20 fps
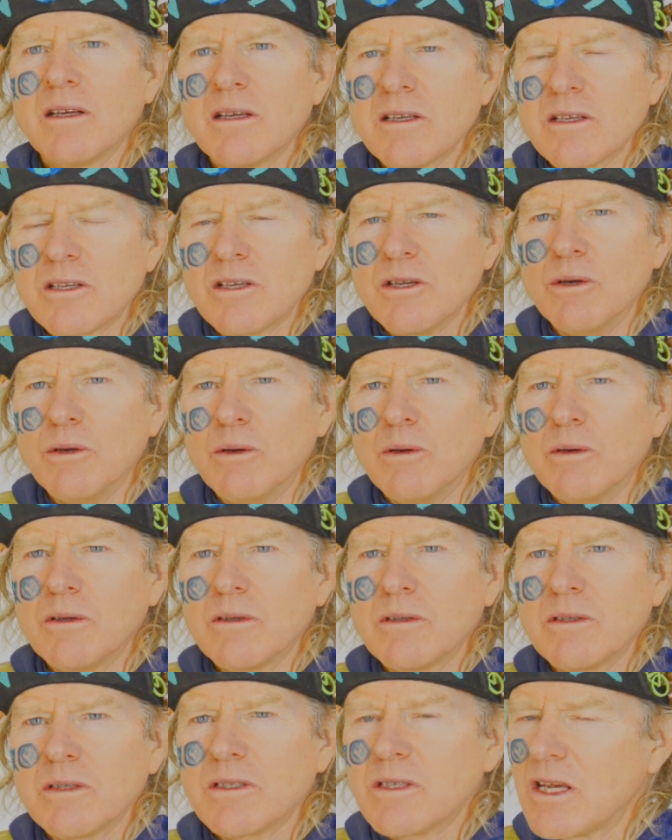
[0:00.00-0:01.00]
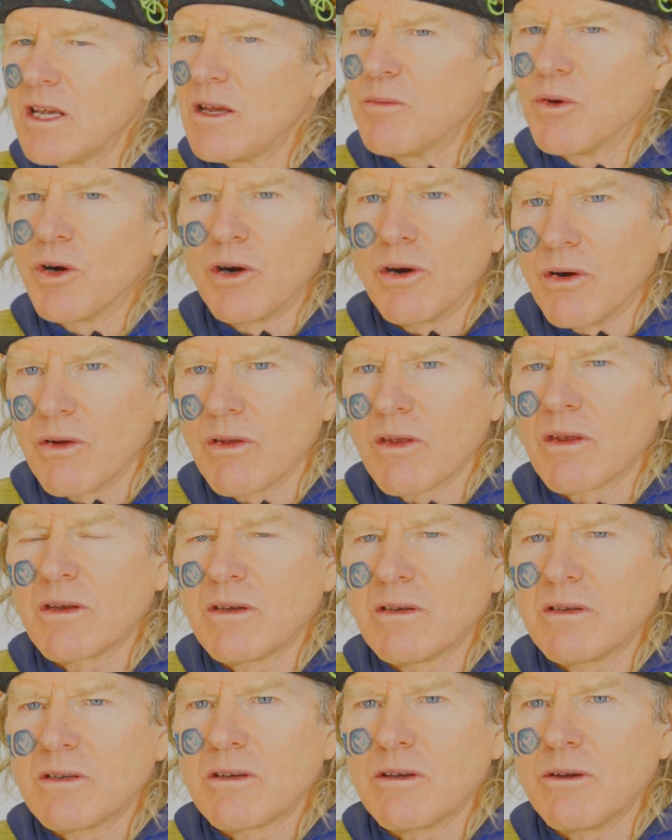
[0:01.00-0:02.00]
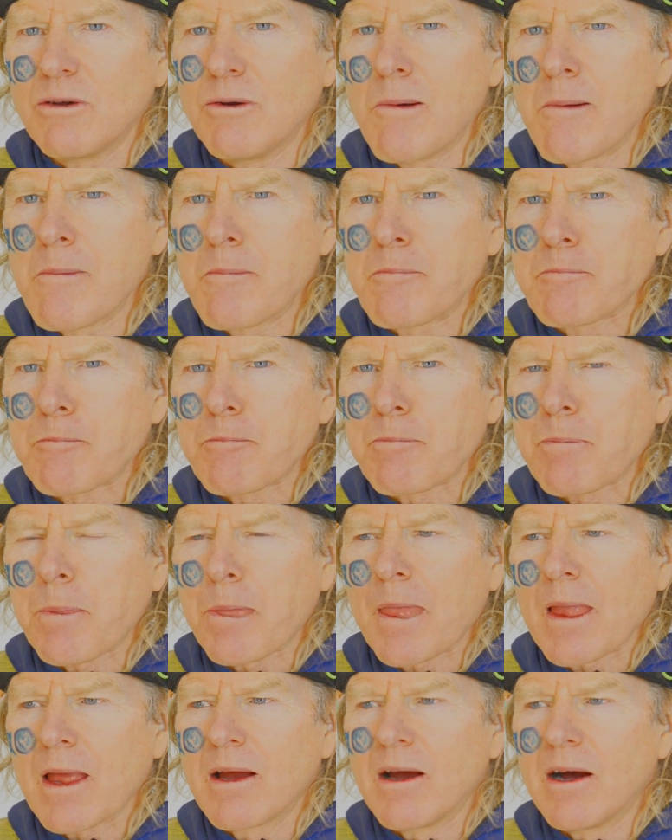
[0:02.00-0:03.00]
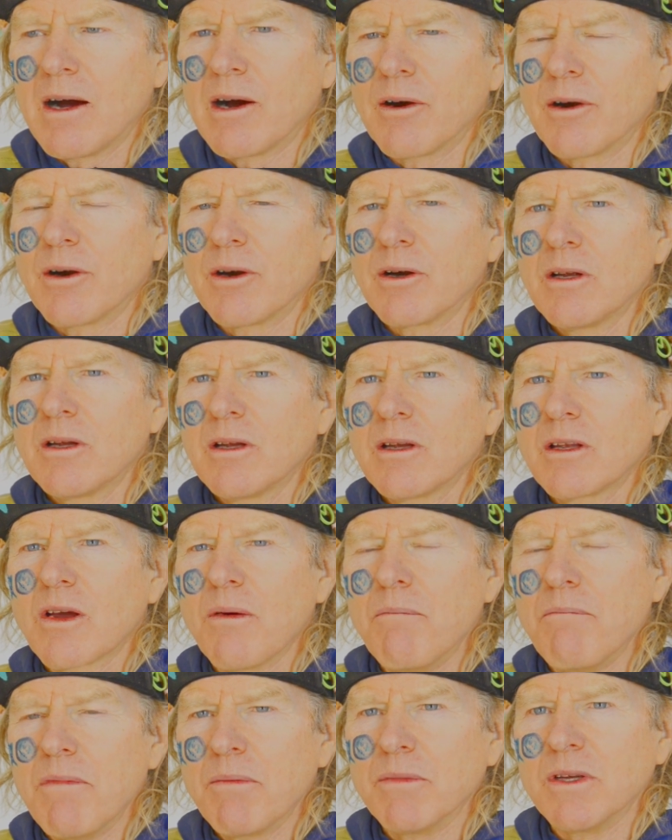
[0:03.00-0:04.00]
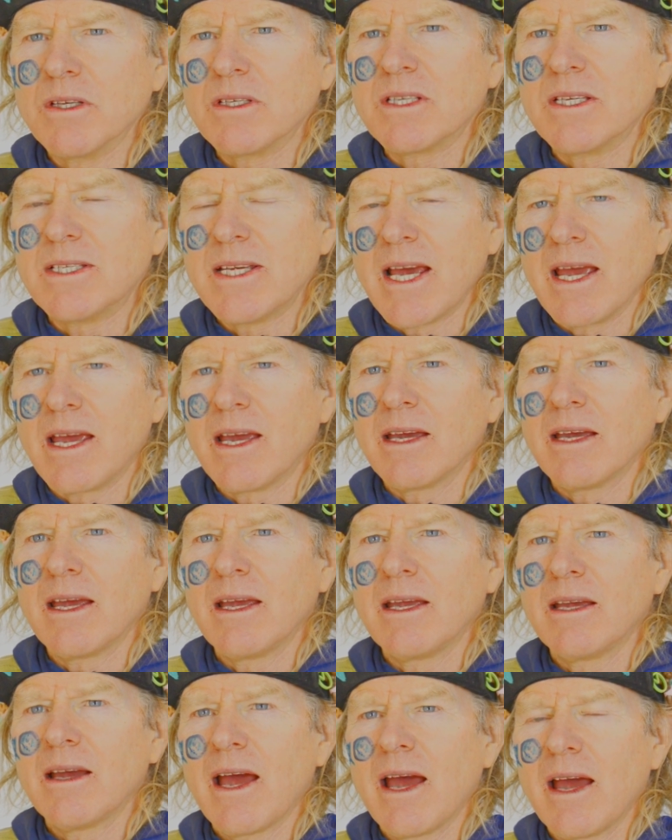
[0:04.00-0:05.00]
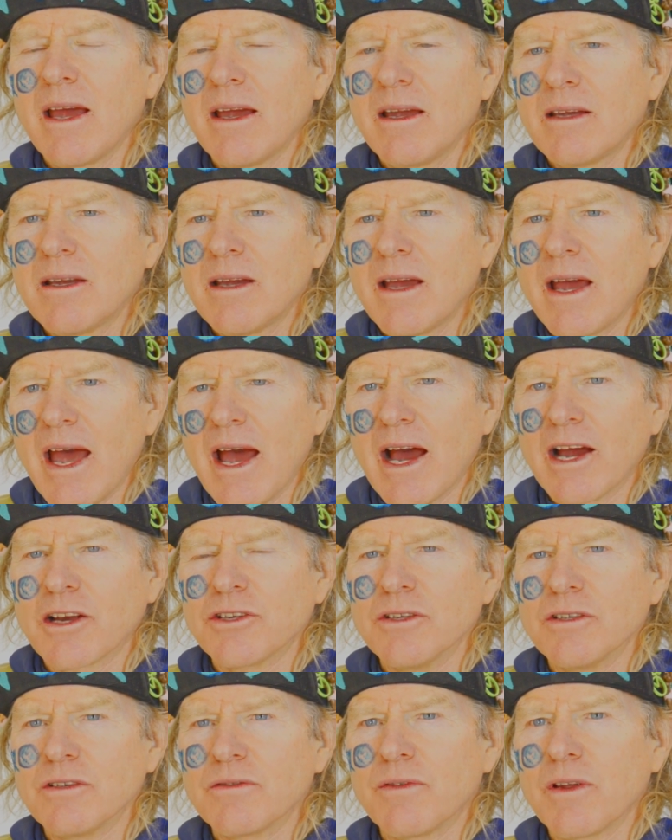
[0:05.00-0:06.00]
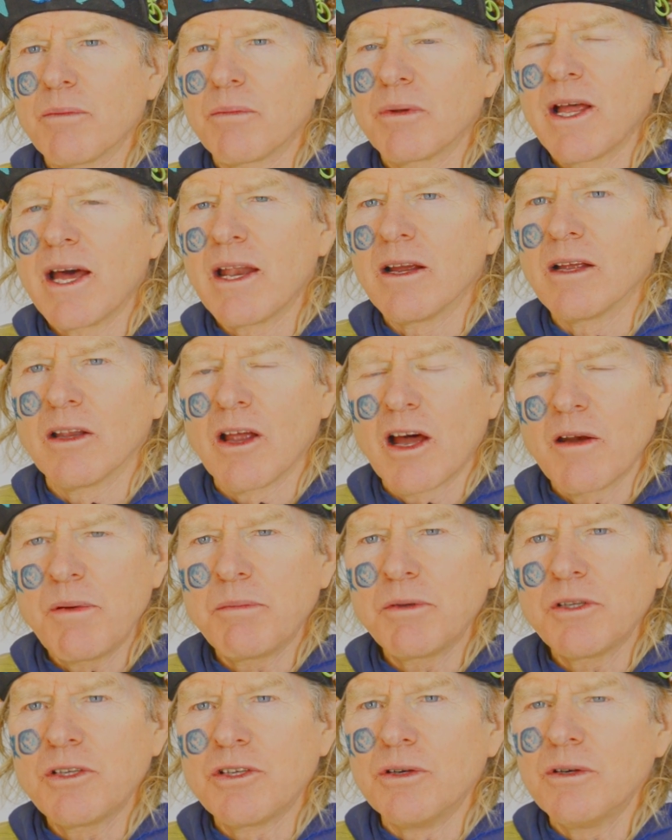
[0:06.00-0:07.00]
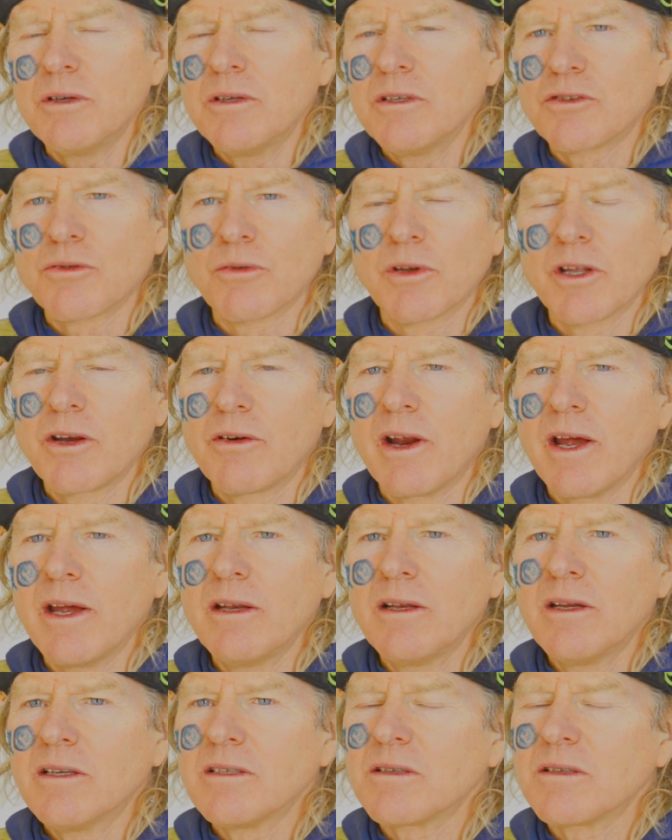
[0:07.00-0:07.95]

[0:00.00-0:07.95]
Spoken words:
to Team Earth, to our commitment to take actions for the planet. A lot of people do. It's really great.